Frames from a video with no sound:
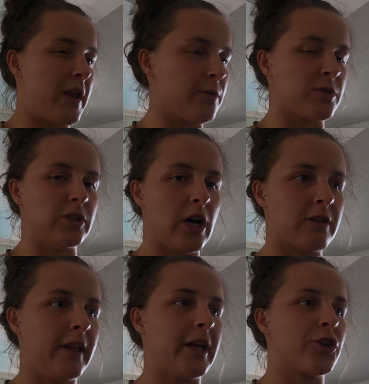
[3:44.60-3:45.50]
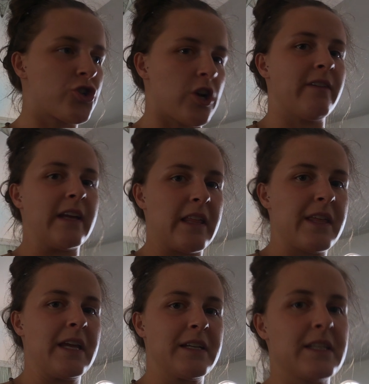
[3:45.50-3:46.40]
then it was a lot of like shoving
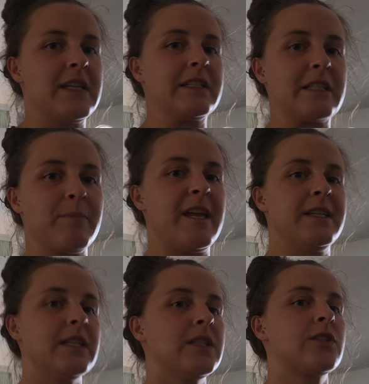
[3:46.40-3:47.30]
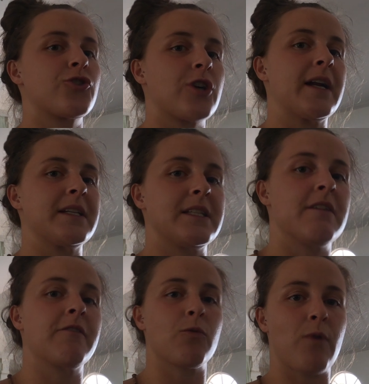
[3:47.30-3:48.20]
things in spaces to try to see
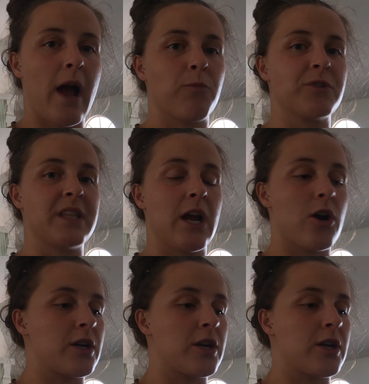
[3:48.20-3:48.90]
if the rat was there.